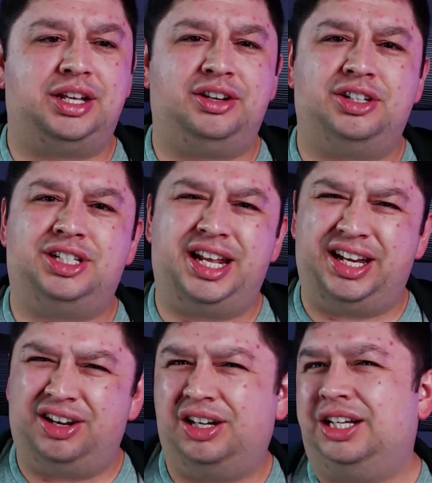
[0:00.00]
are your
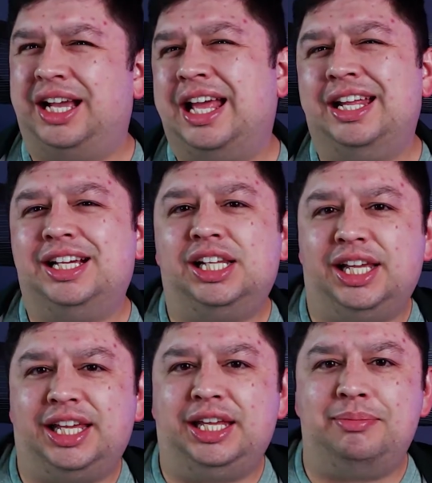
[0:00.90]
standard kind of
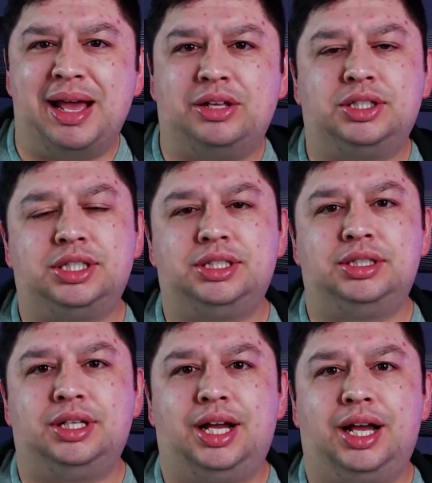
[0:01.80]
clicky mouse
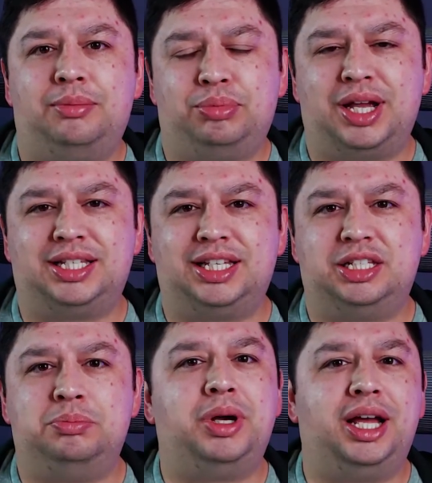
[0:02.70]

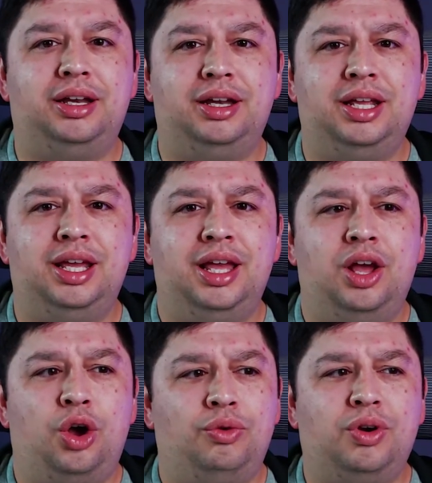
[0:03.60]
presses, but
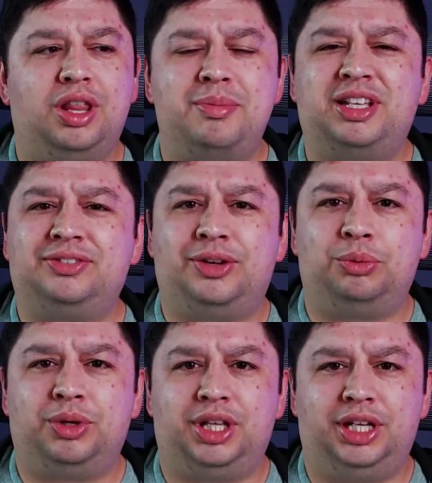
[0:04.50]
overall the mouse felt
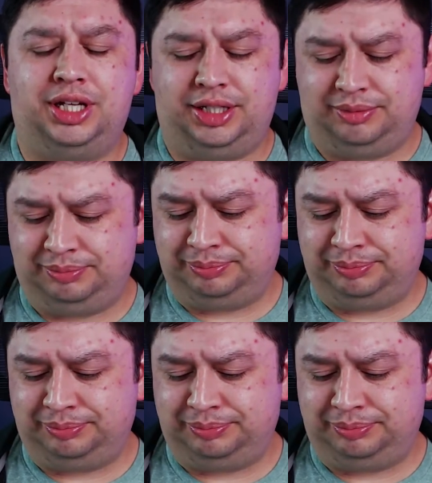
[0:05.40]
really good.